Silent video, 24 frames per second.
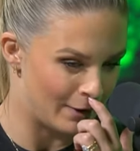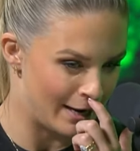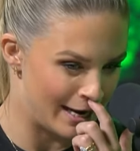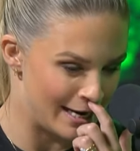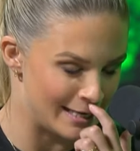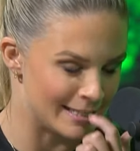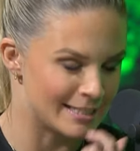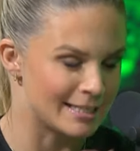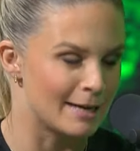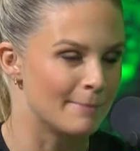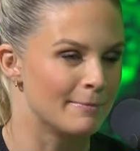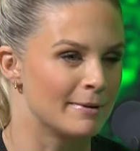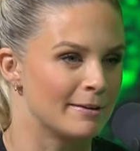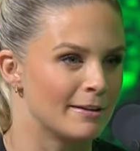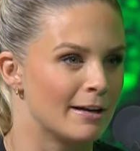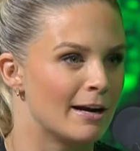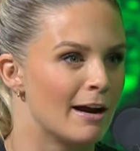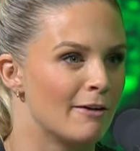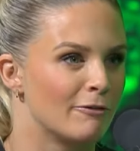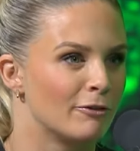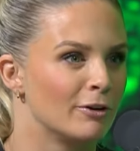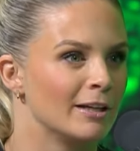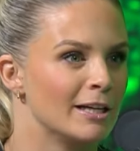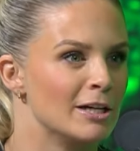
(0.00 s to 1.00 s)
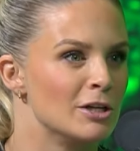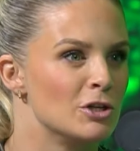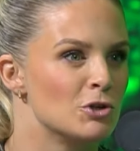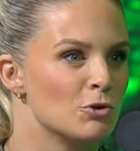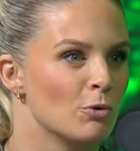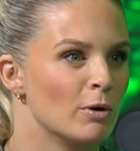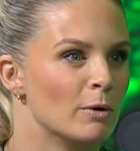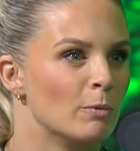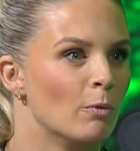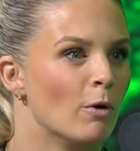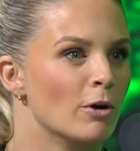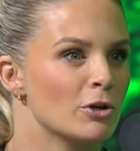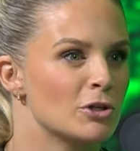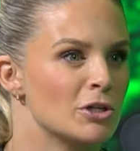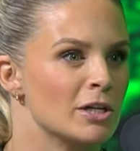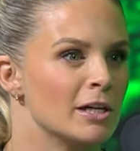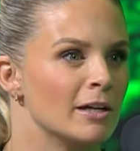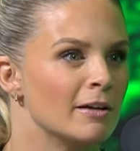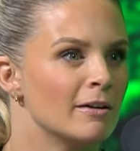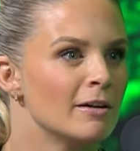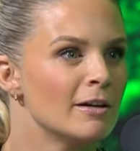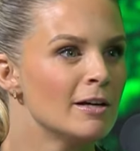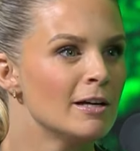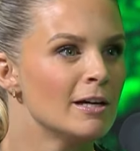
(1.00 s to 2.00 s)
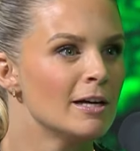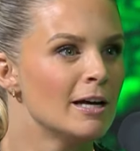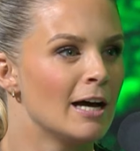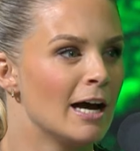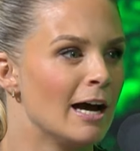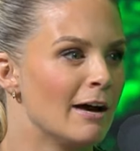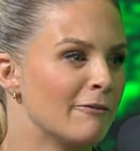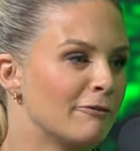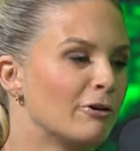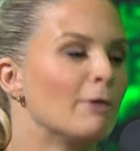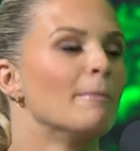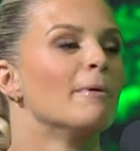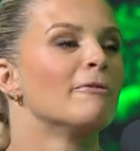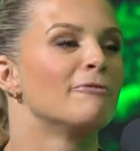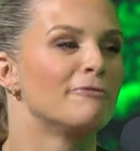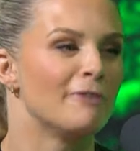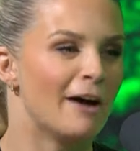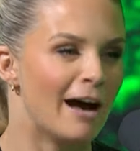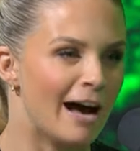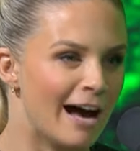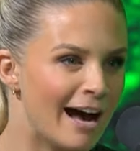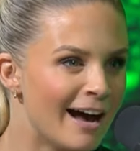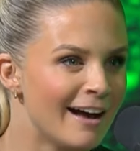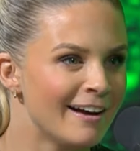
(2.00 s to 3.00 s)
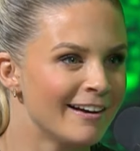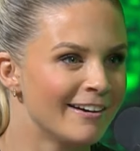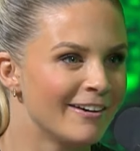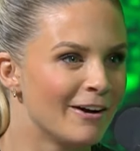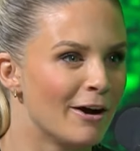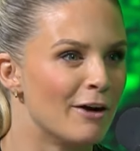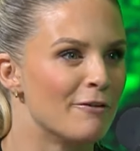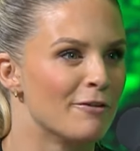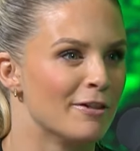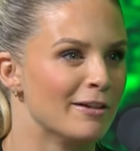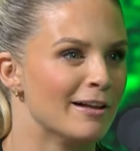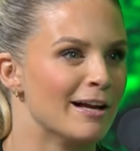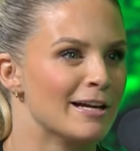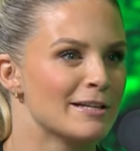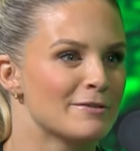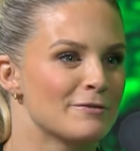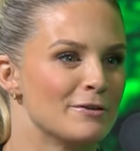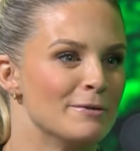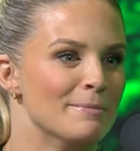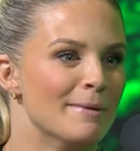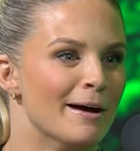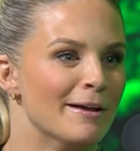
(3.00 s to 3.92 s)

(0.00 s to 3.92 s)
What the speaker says: He's something that I've really enjoyed watching from afar over the last few